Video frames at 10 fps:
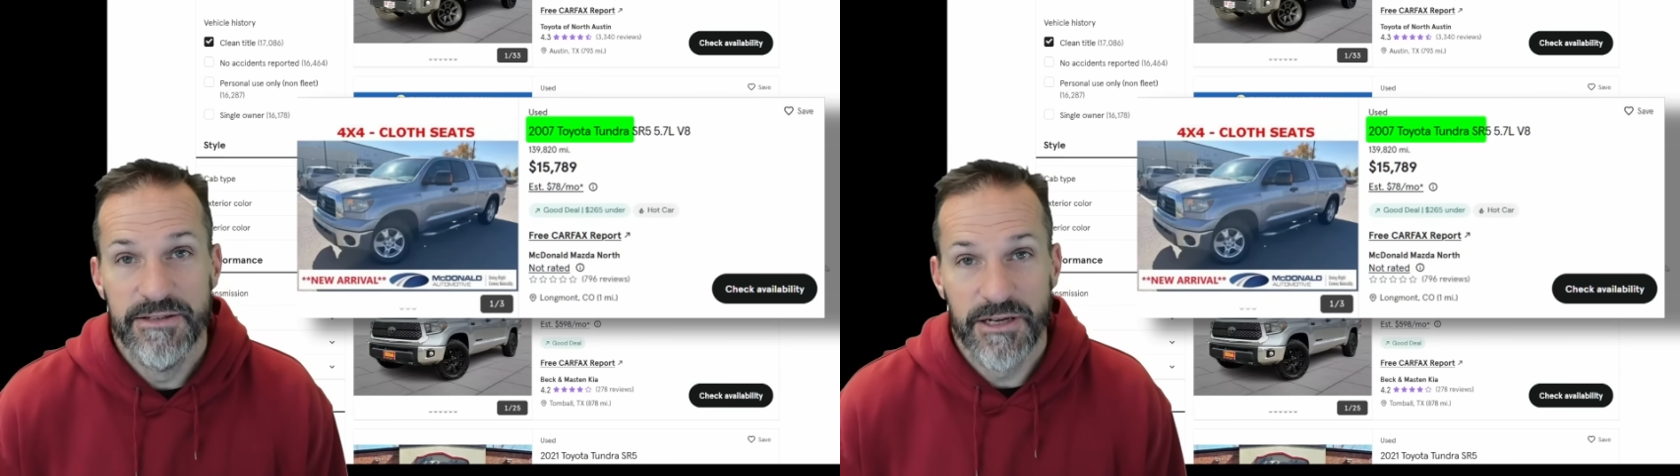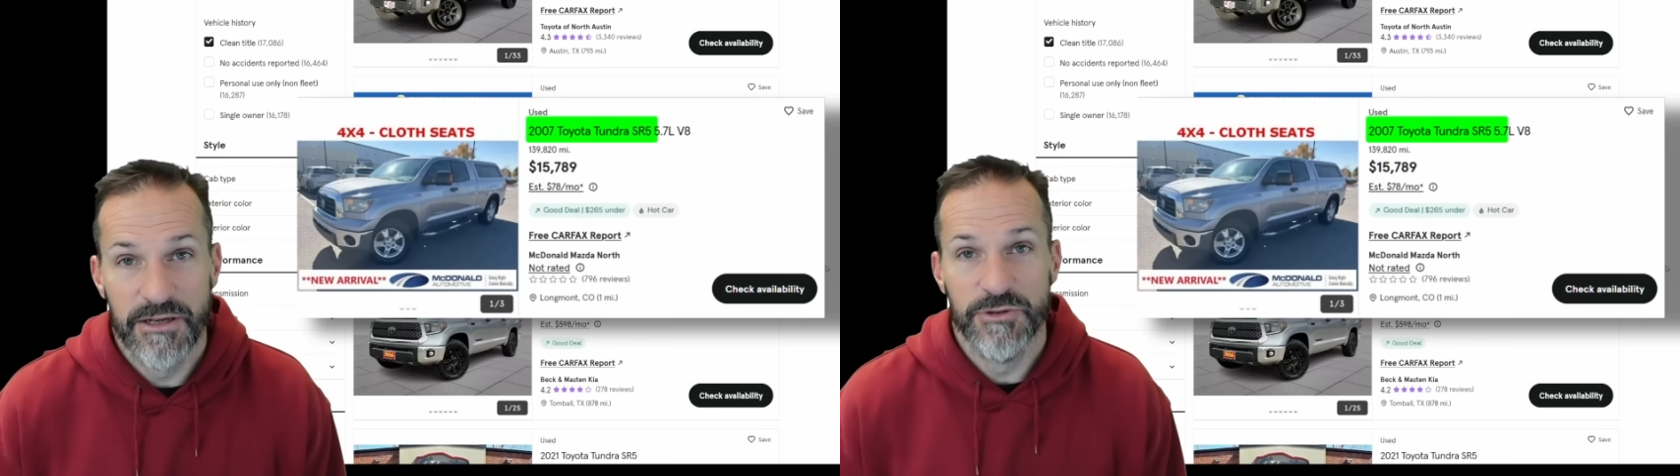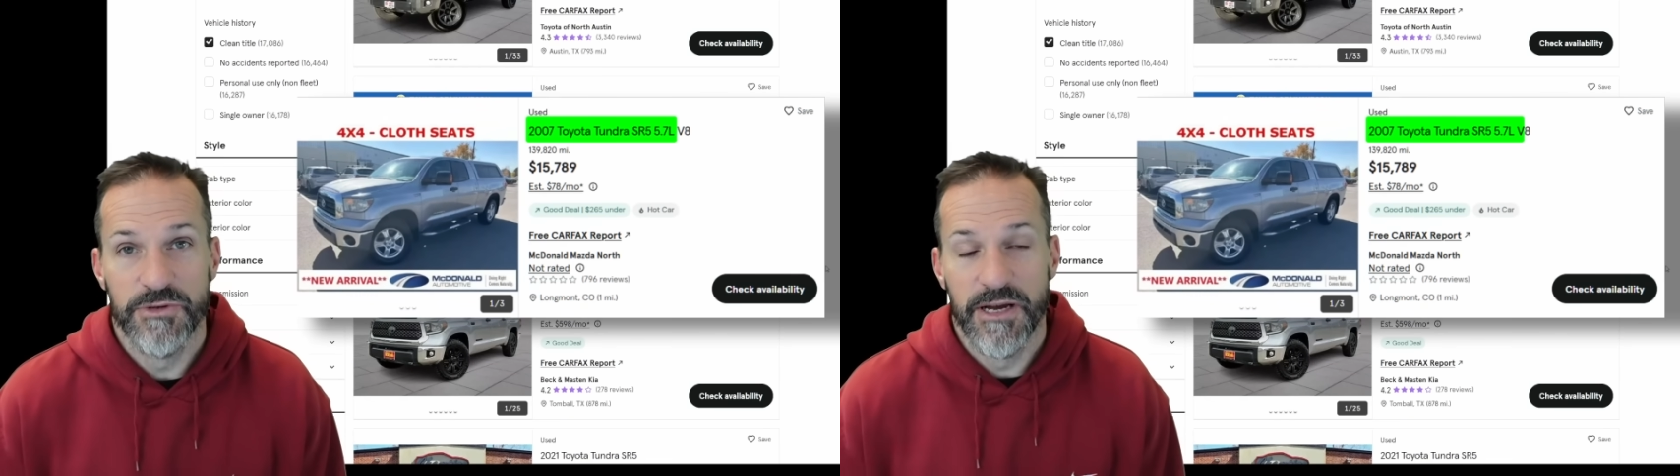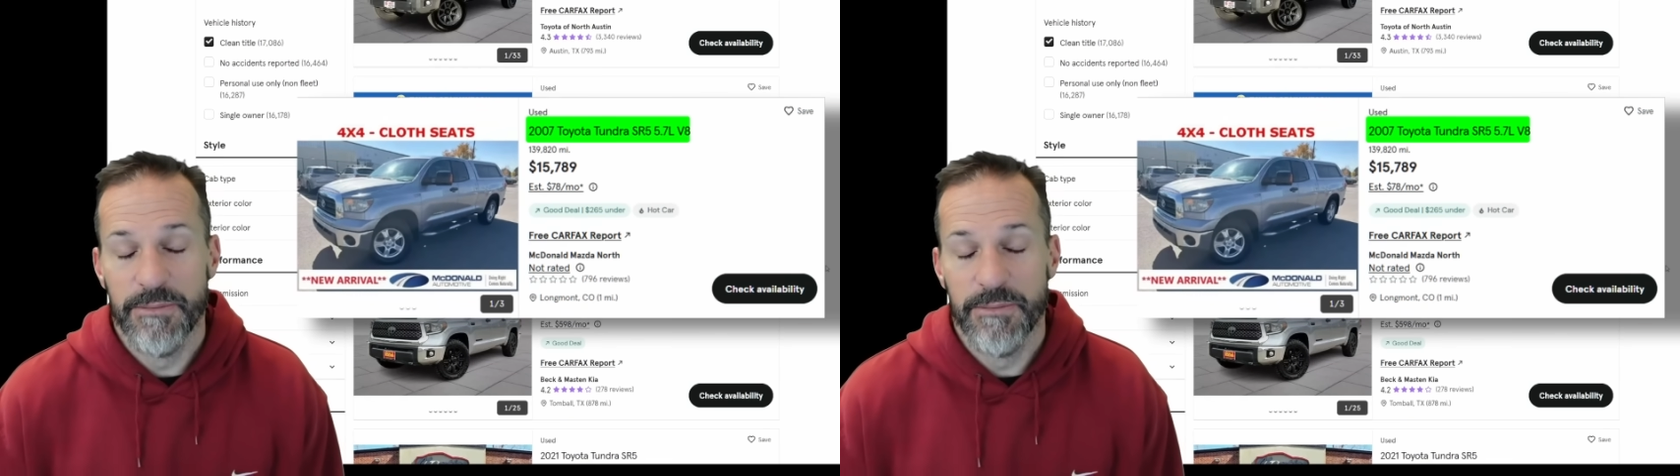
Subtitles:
Tundra.